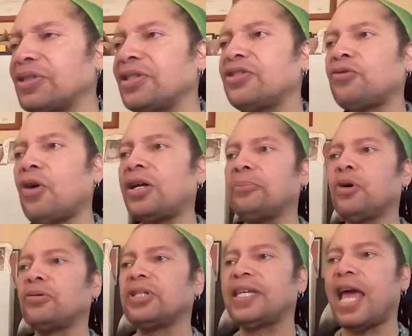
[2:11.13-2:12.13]
the straw that
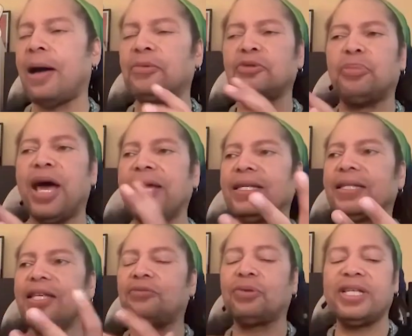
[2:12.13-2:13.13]
broke the camel's back and
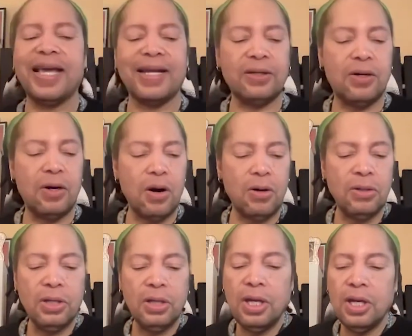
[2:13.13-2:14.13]
literally got a call
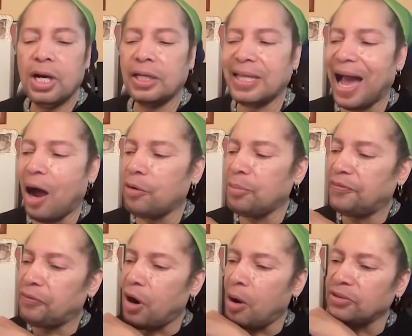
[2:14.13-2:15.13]
an hour
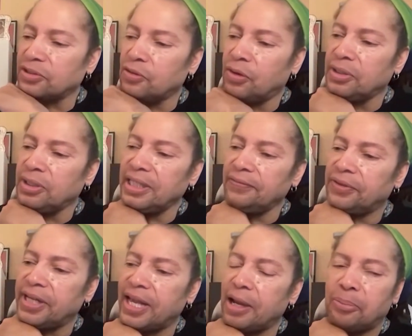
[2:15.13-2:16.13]
before I was going to leave for
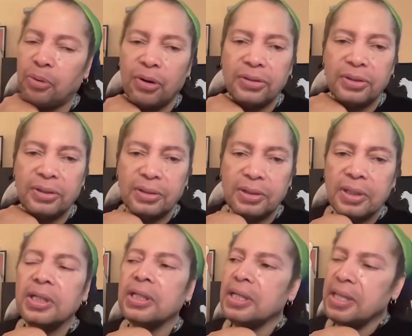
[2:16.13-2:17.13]
the airport
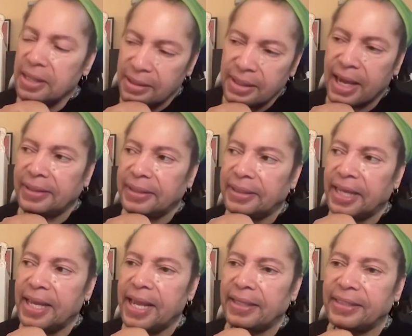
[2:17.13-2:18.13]
that they
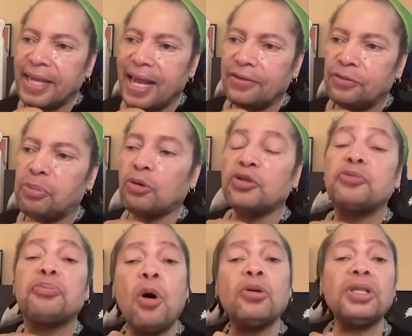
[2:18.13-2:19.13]
had
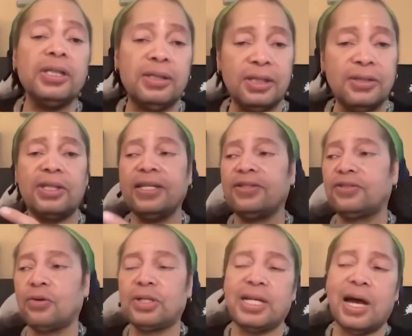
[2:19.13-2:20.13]
postponed it until they
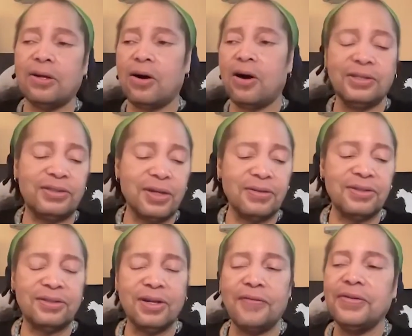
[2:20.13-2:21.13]
sorted out all this other
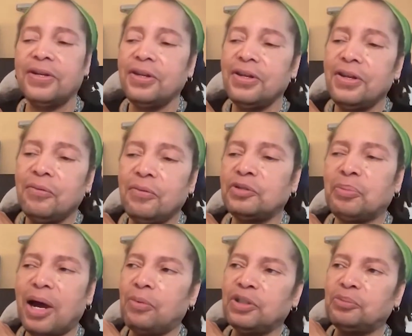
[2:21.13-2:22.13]
stuff, which
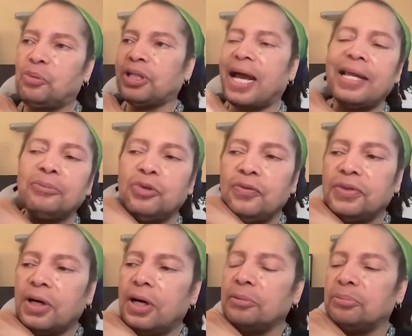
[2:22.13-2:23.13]
by which point I had moved
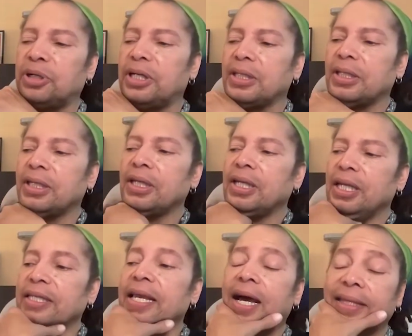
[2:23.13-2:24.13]
on. But
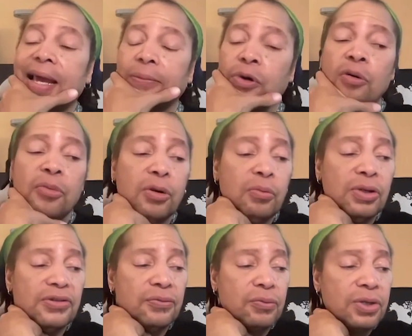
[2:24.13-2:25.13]
yeah, that rumor
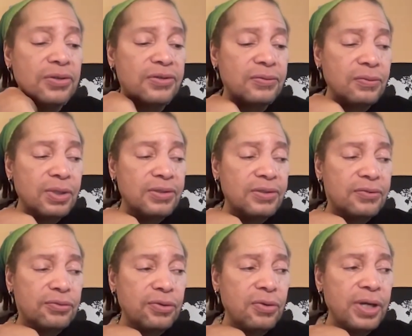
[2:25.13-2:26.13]
was
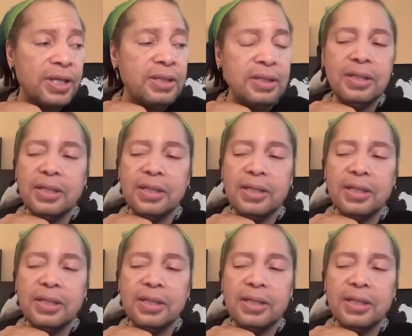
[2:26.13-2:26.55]
true, and